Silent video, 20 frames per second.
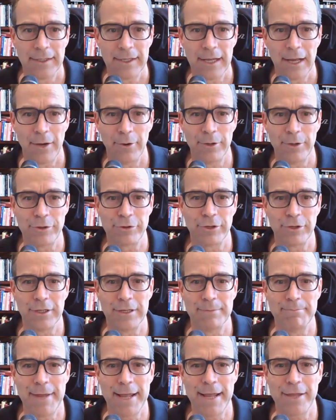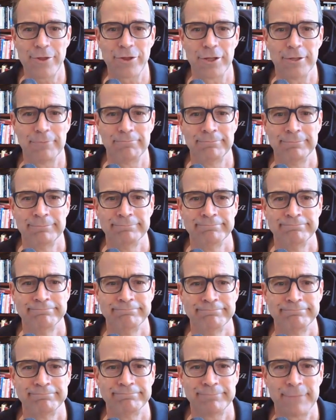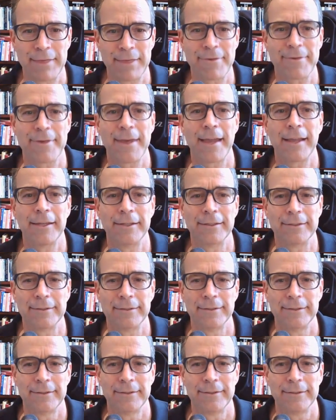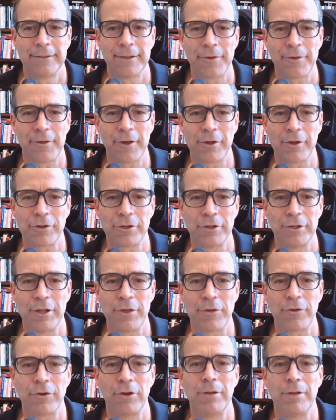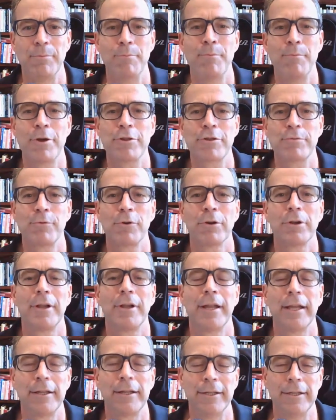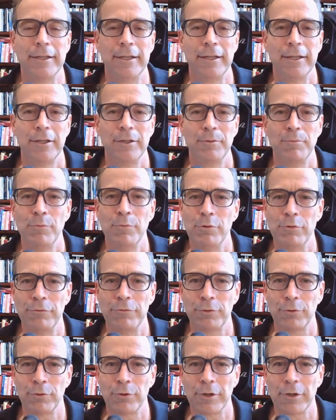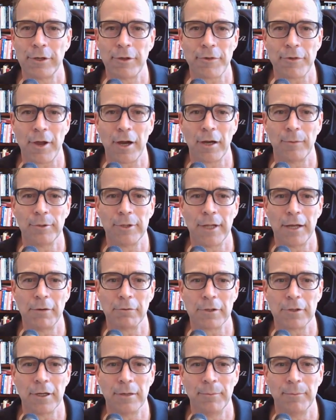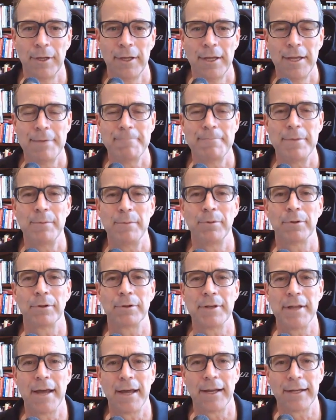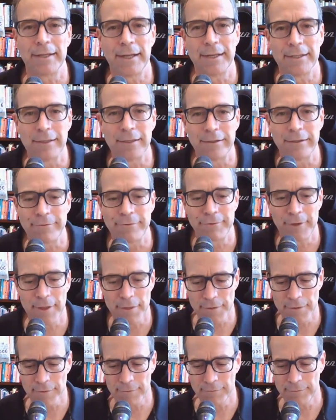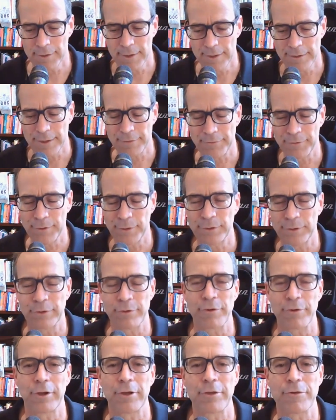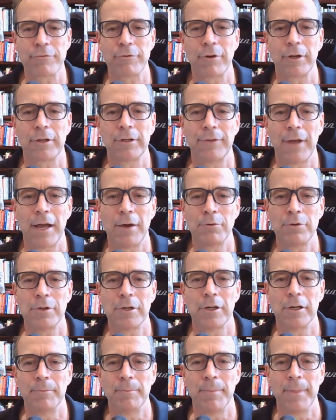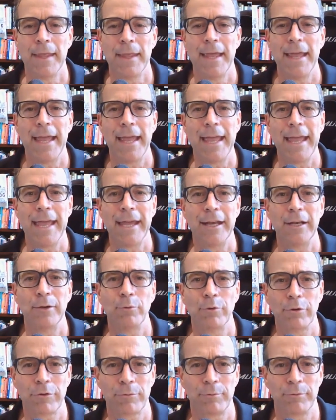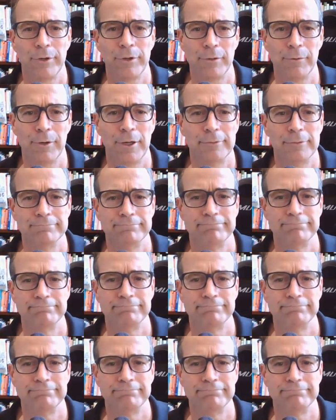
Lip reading: Now, as you can imagine, that second discussion is going to much more likely move toward a desirable outcome. People are not on the defensive. They feel there's a constructive outcome, and it works pretty well.